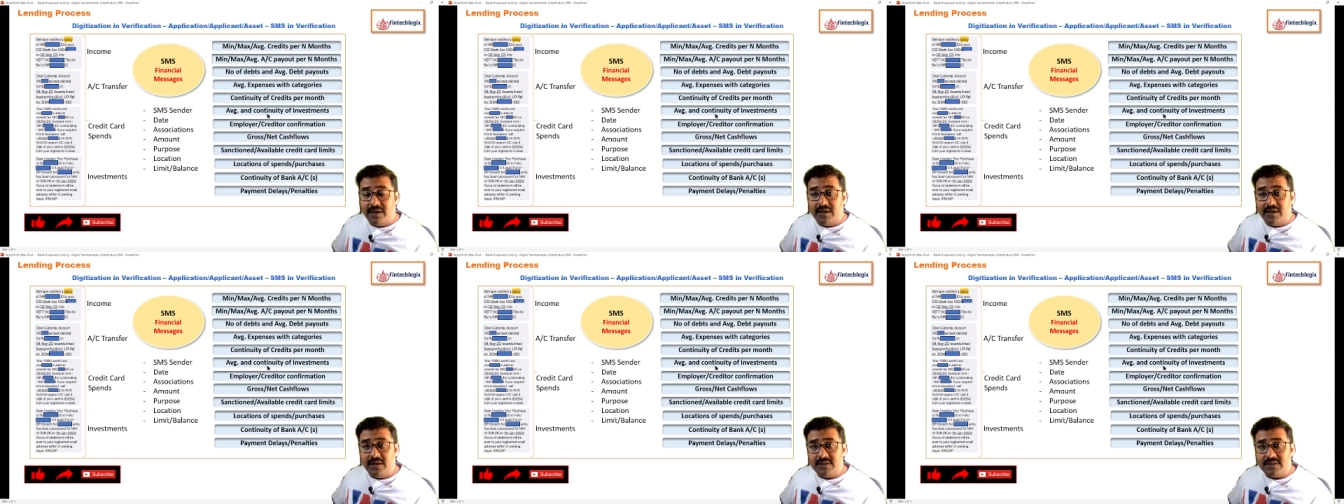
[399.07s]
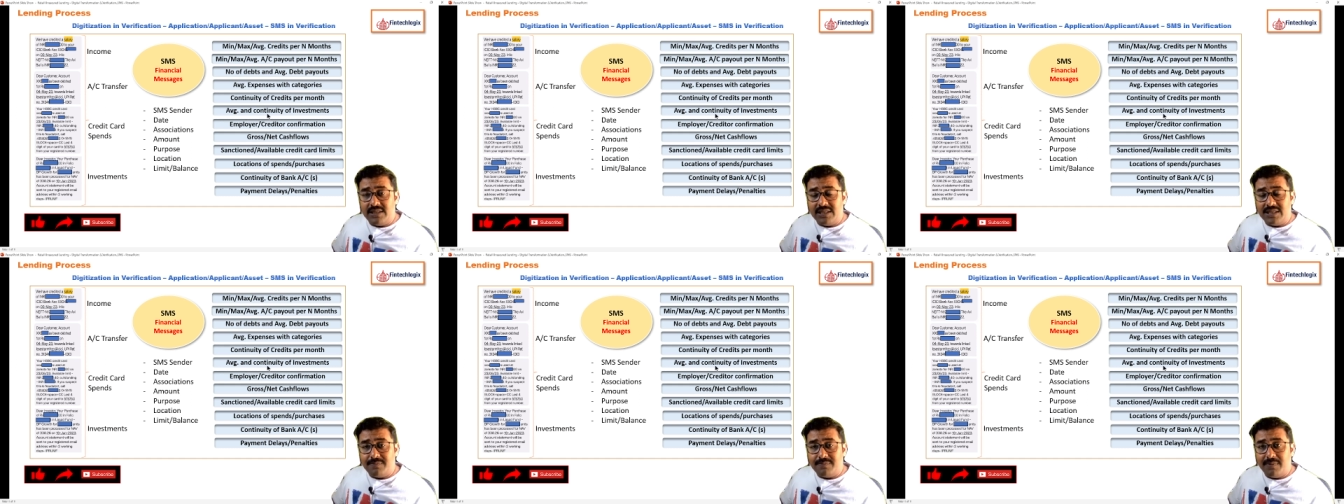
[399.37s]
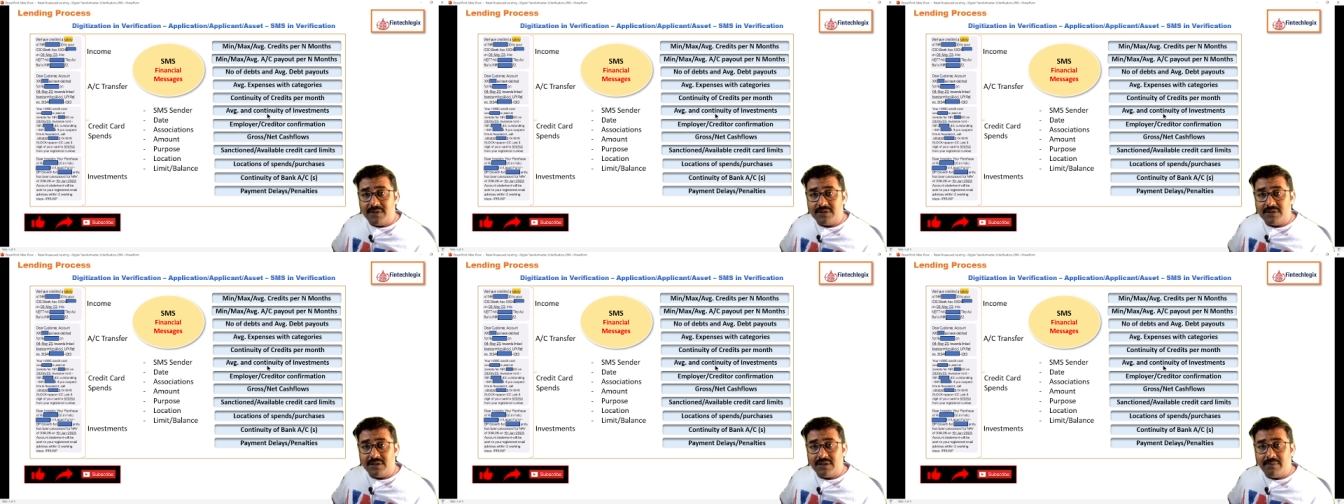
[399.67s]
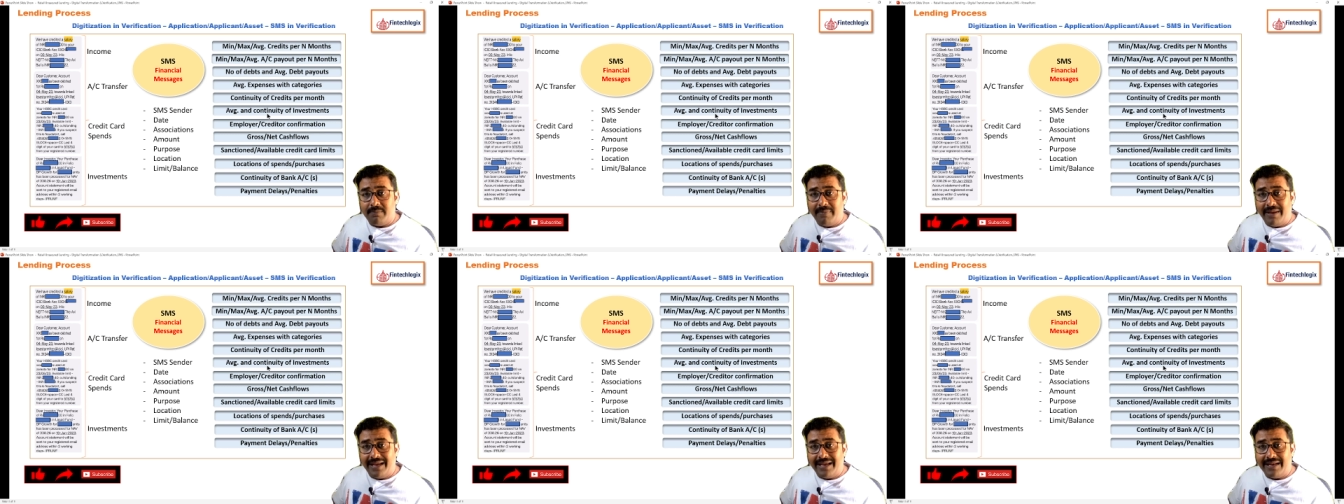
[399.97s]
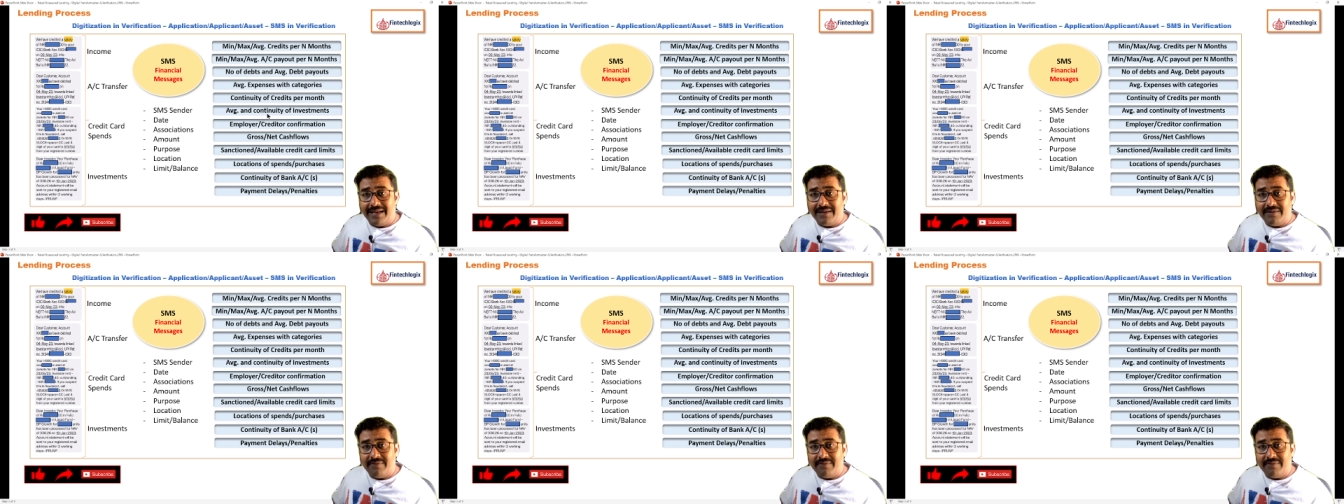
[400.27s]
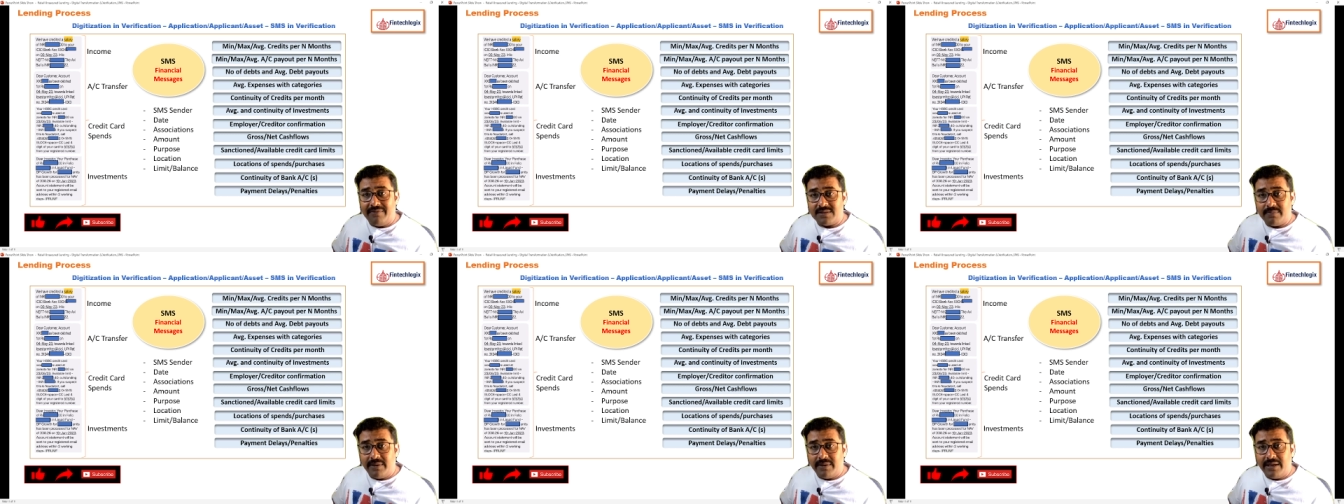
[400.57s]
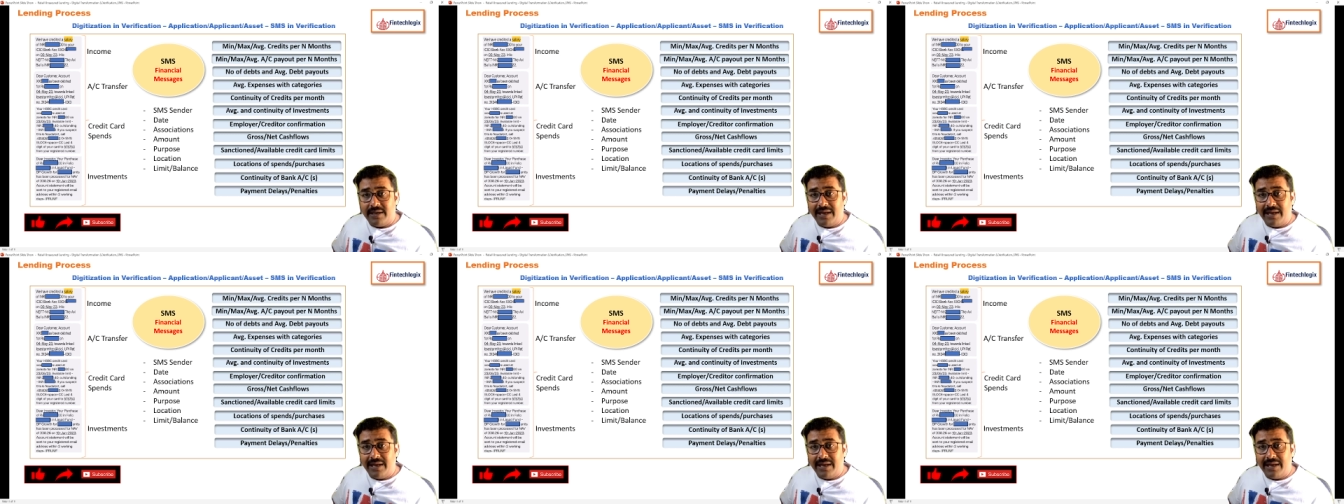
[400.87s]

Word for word: Does this person make an investment